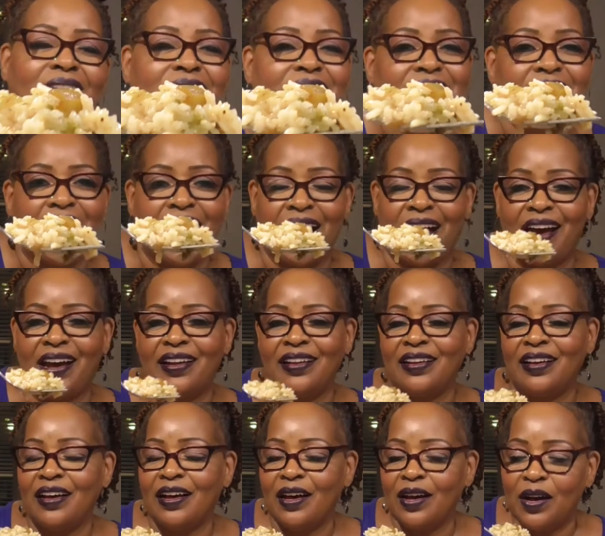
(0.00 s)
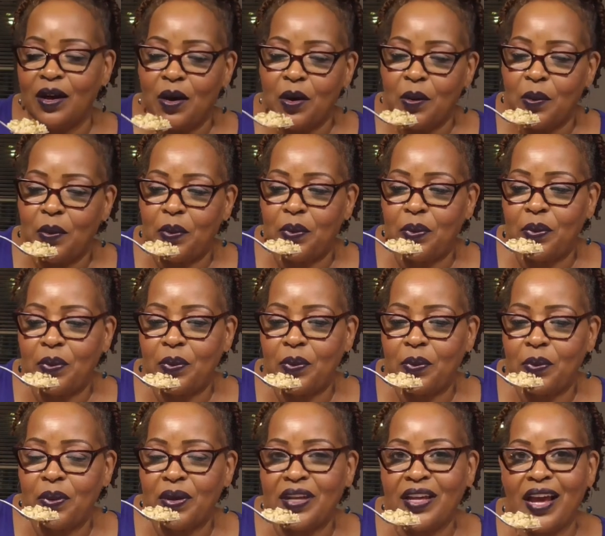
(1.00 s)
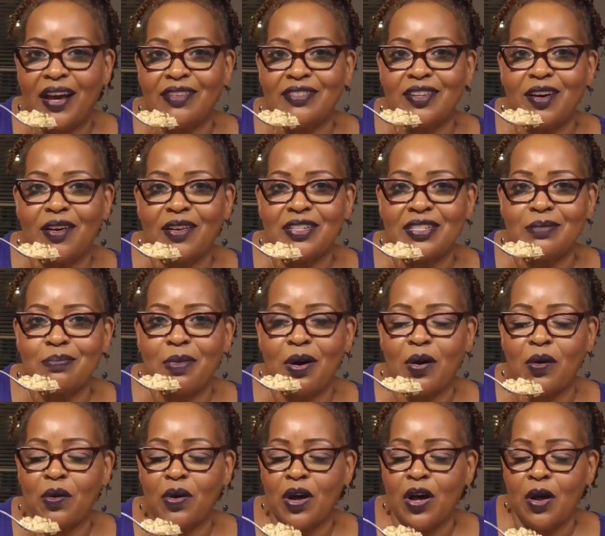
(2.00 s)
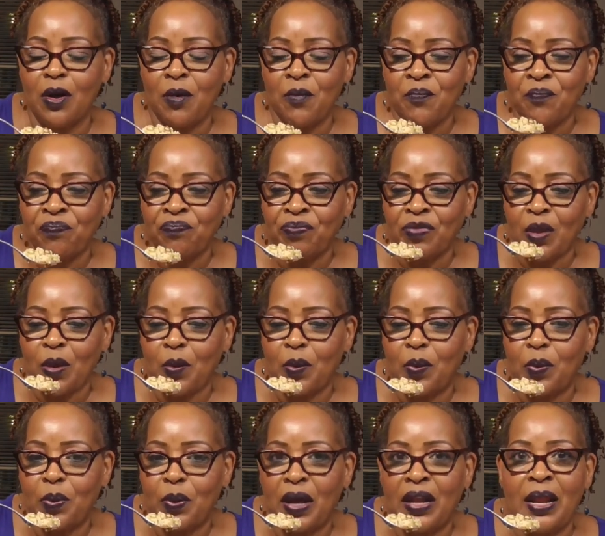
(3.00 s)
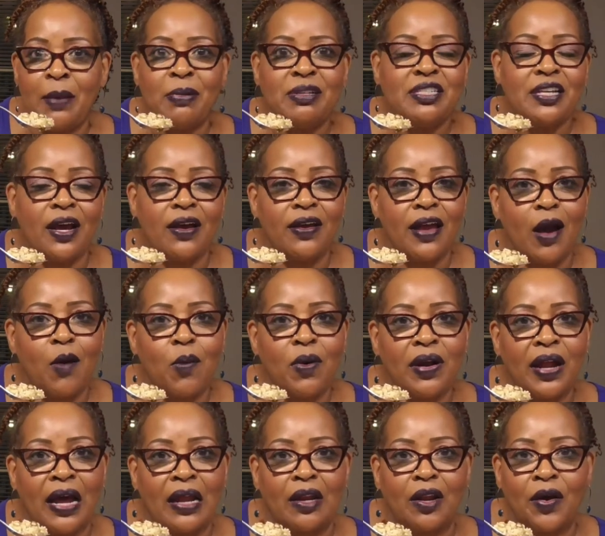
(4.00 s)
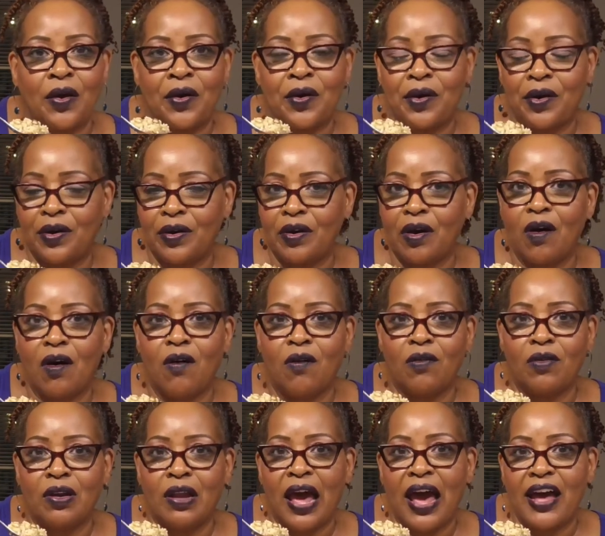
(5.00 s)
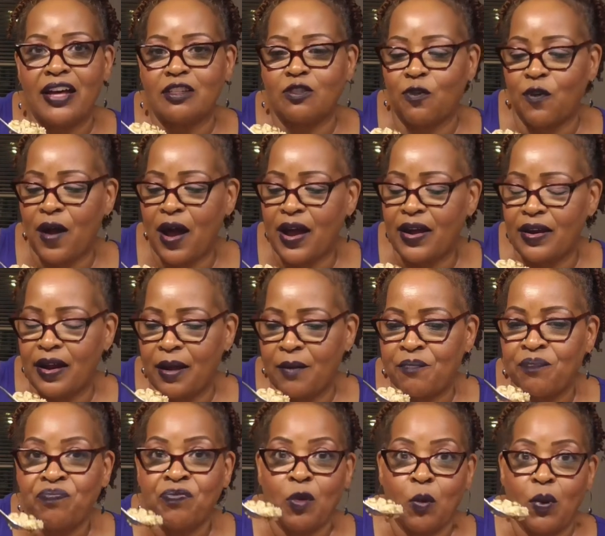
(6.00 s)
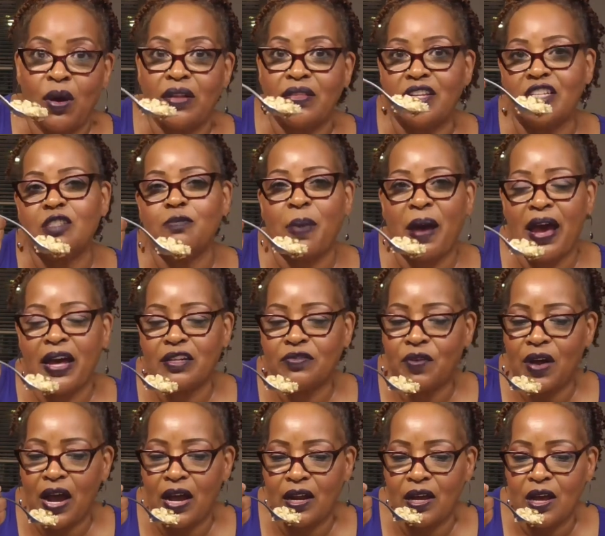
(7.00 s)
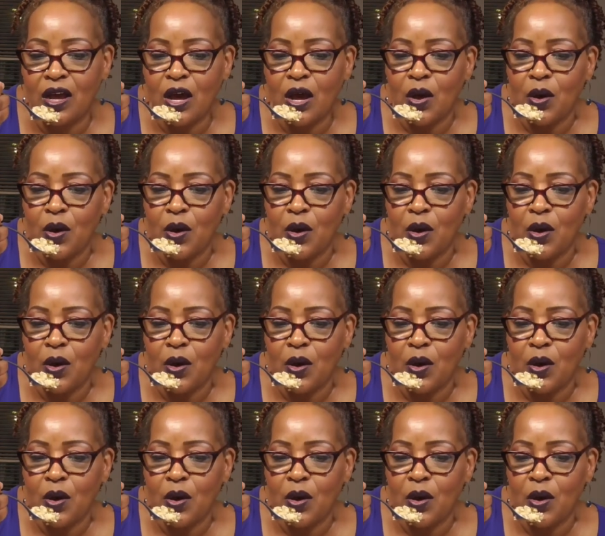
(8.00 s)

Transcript: It's hot. Y'all saw the smoke. And I'm going to tell y'all what I learned on last Friday. Well, this past Friday...